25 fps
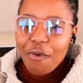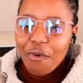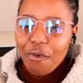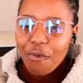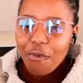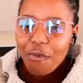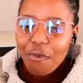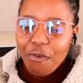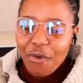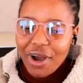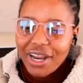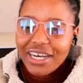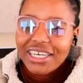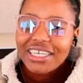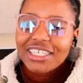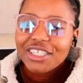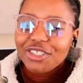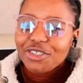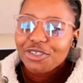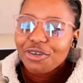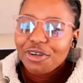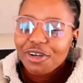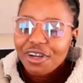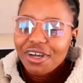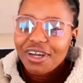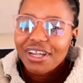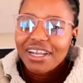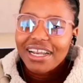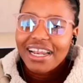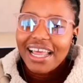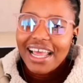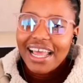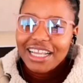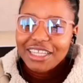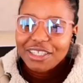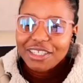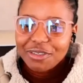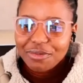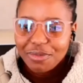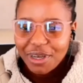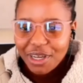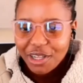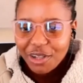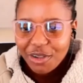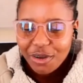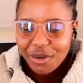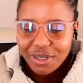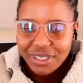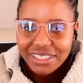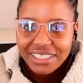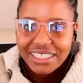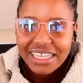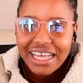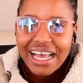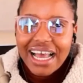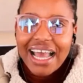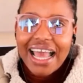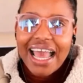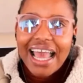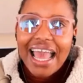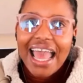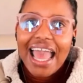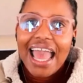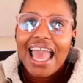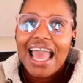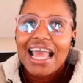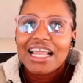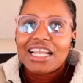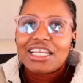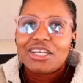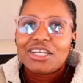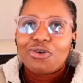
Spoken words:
What did you learn at Maxhosa, and